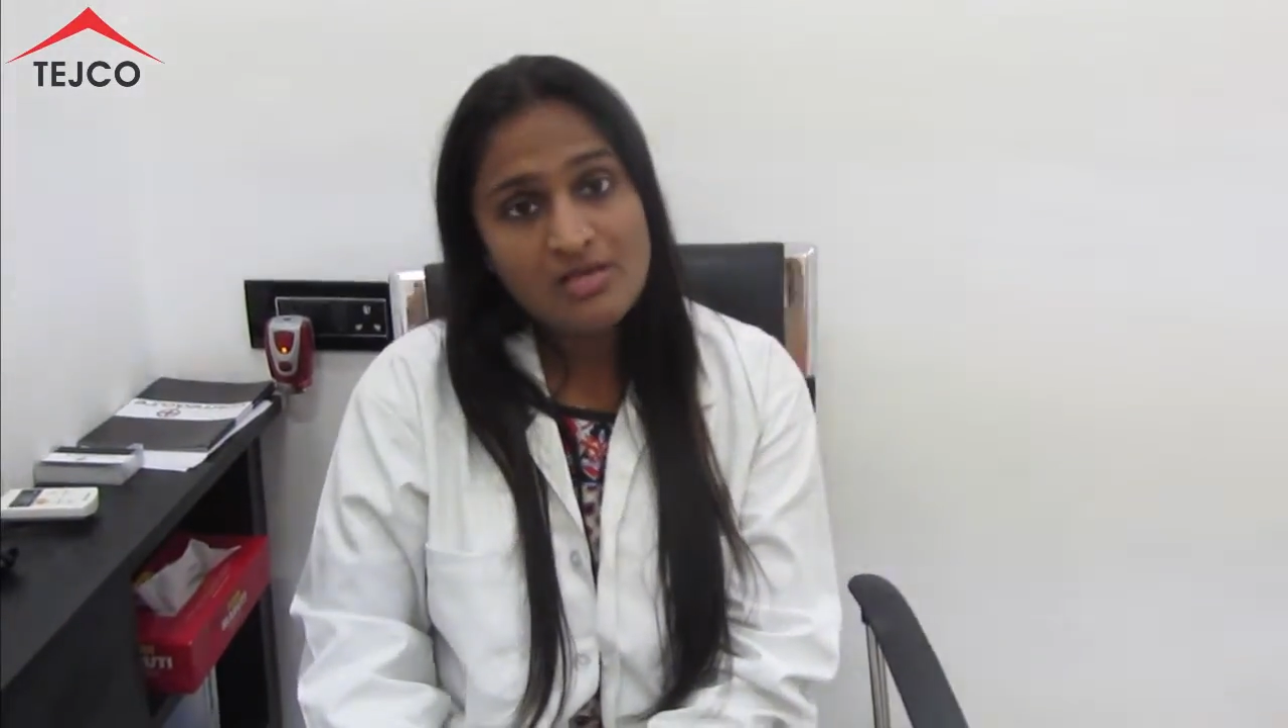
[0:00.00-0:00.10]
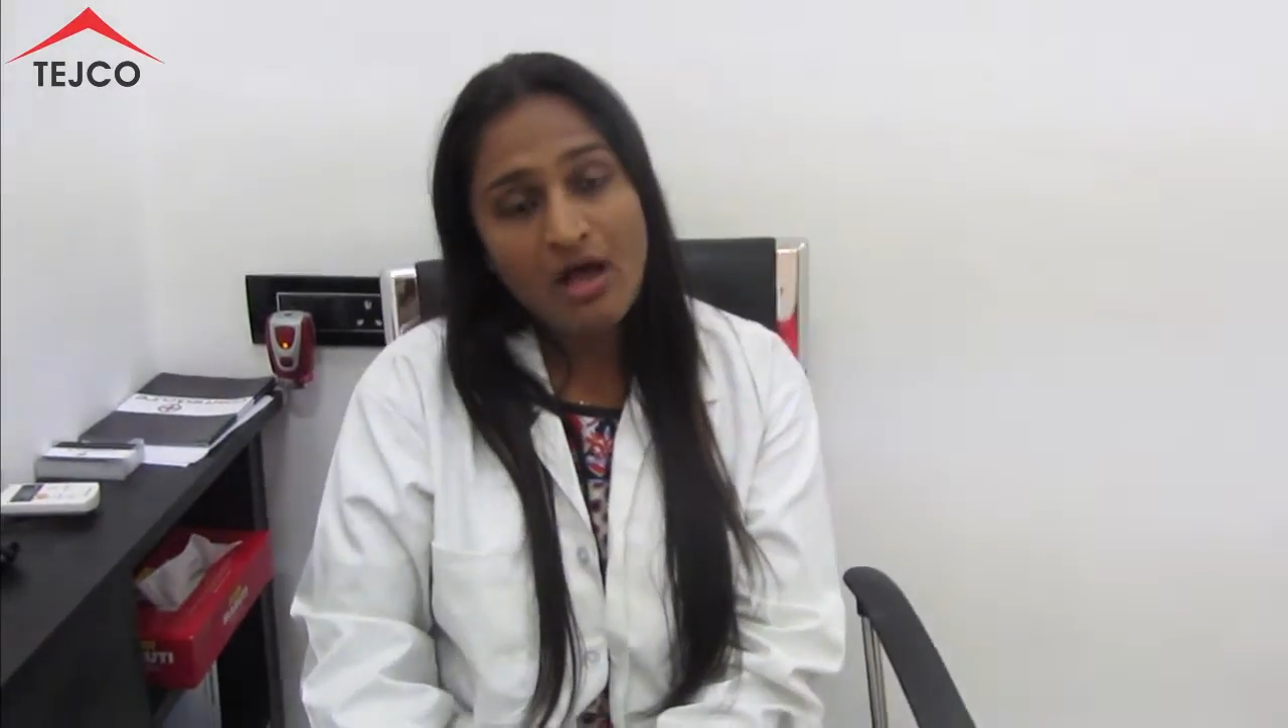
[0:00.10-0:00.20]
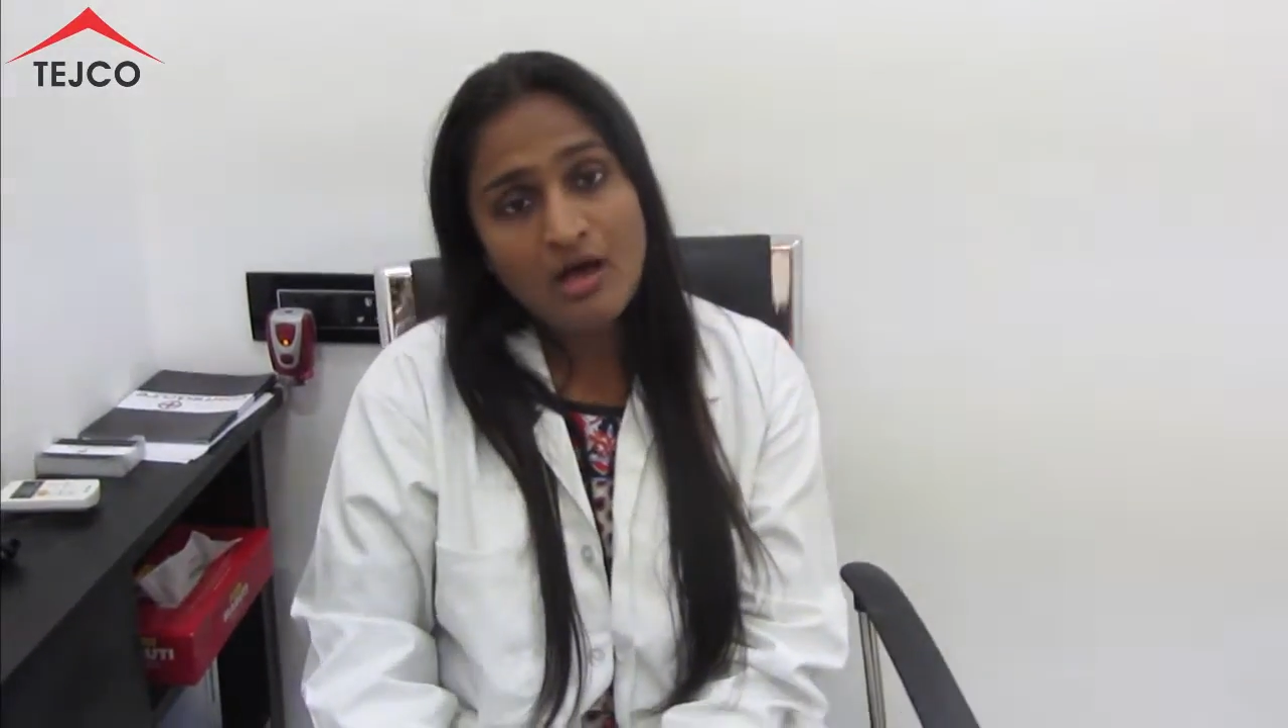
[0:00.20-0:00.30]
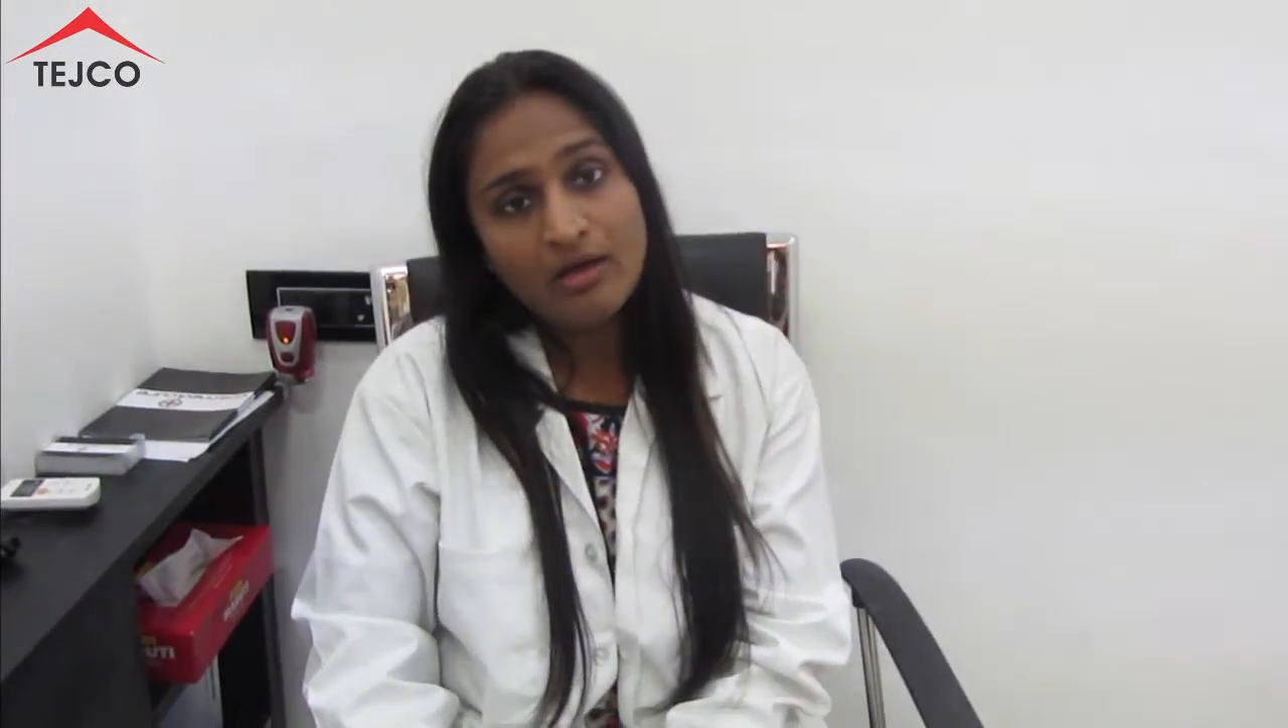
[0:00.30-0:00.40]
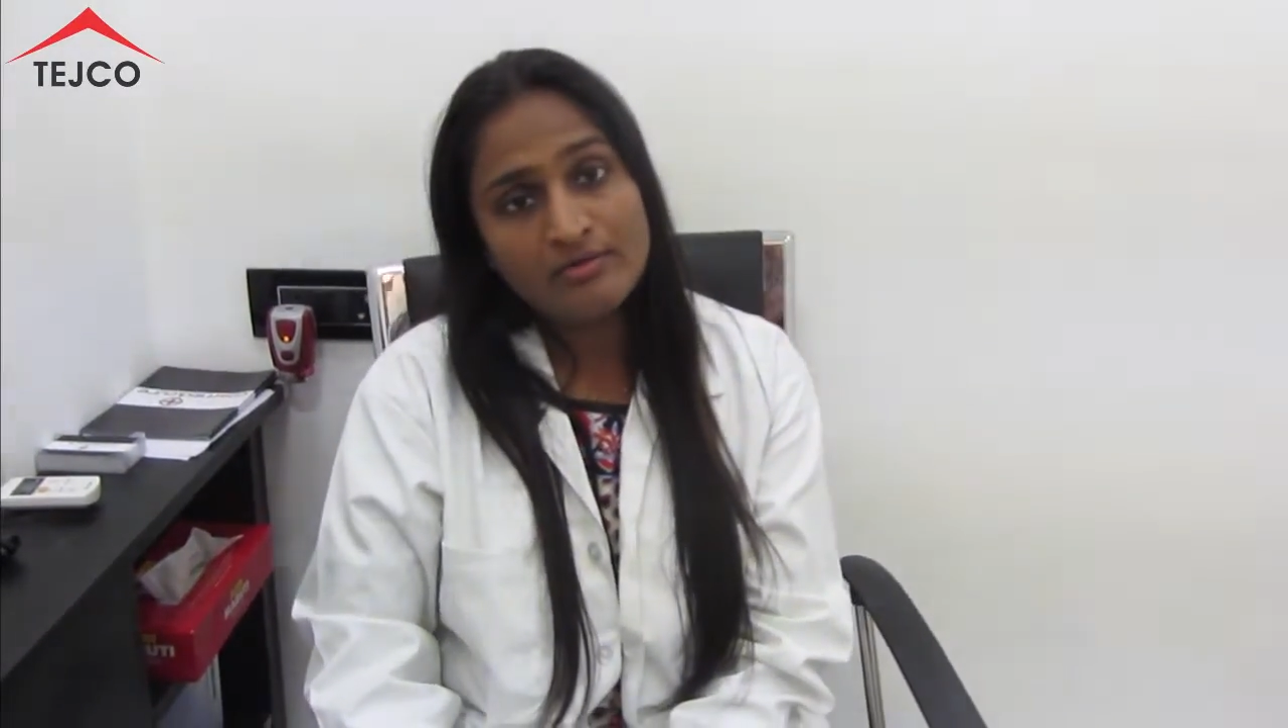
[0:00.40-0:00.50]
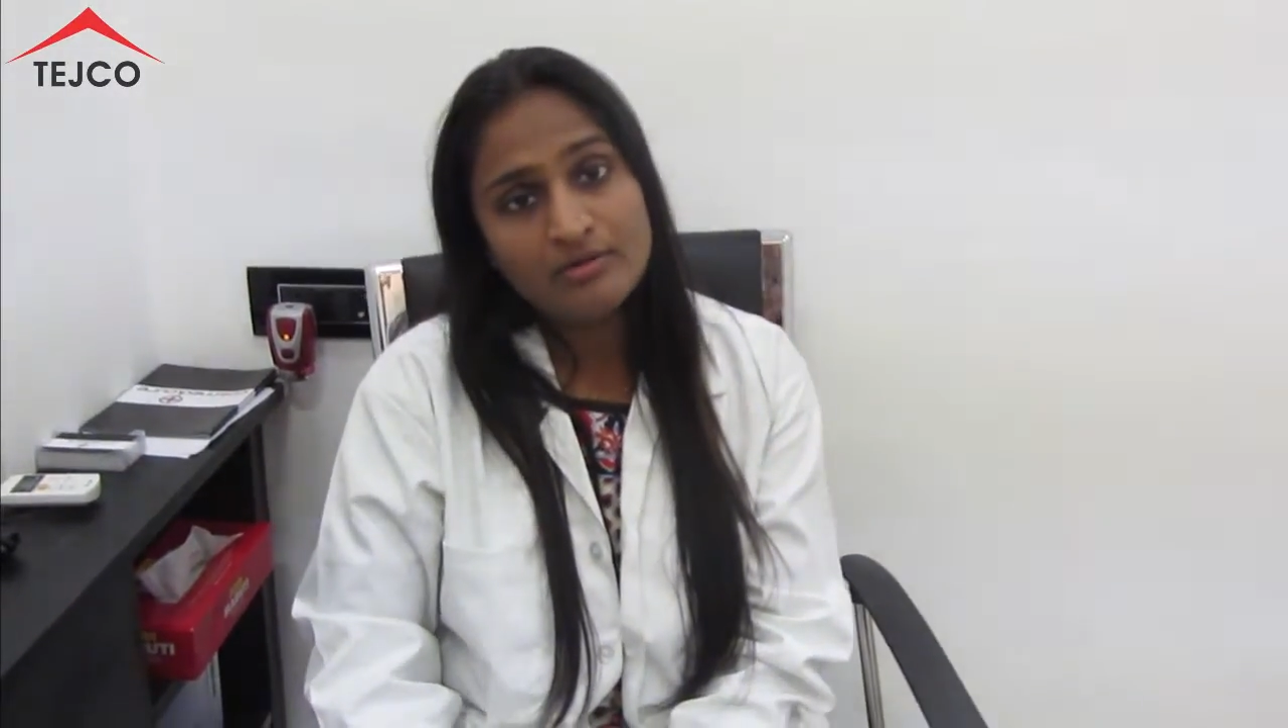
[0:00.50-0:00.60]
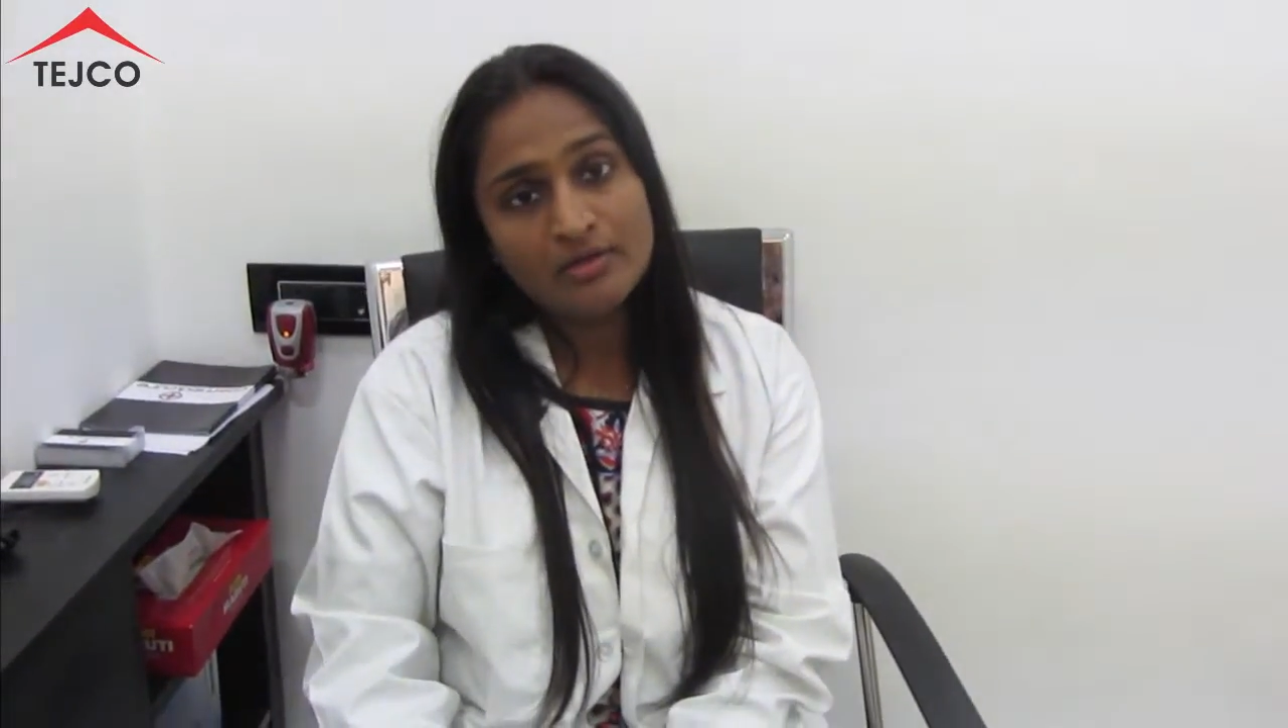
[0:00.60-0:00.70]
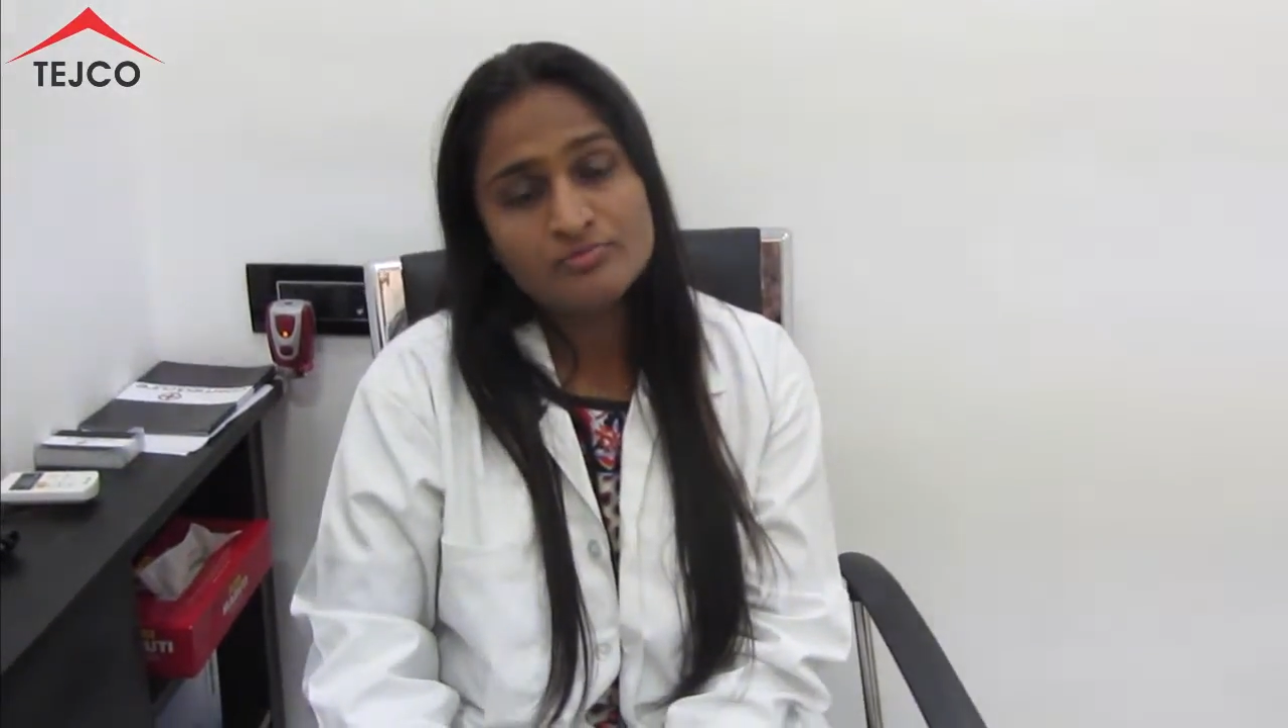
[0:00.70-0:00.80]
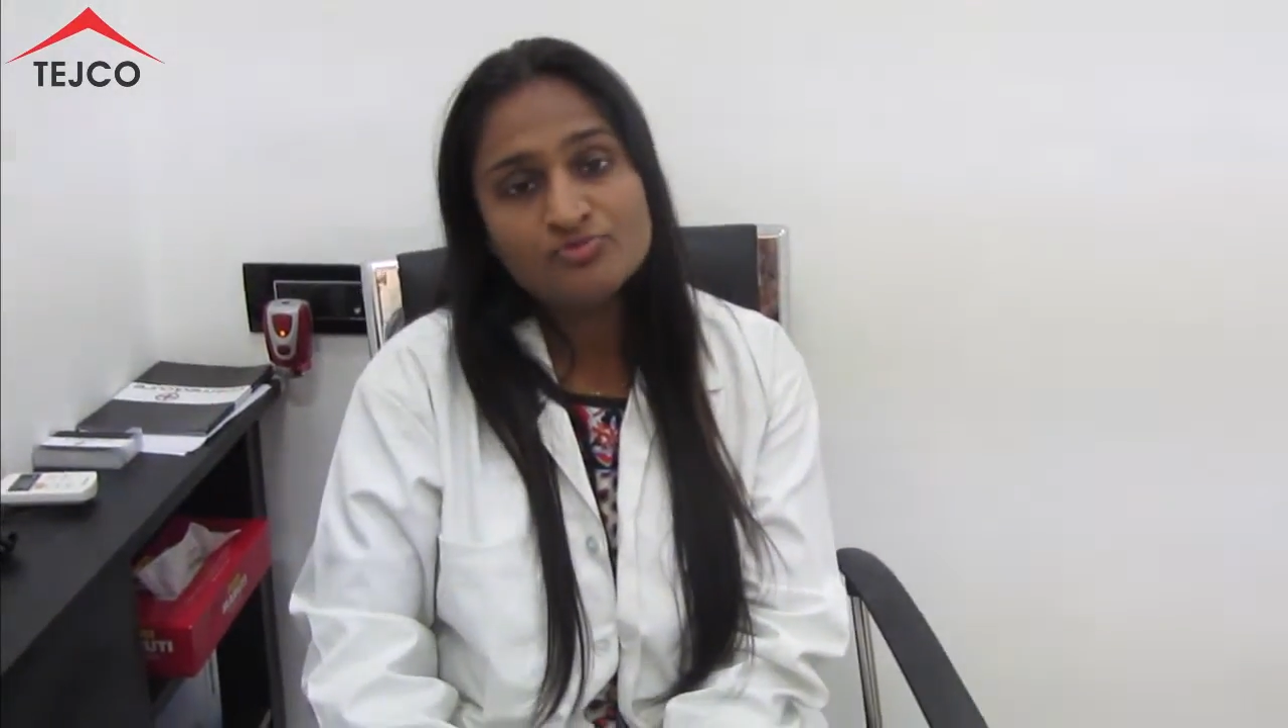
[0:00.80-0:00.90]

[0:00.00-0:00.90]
are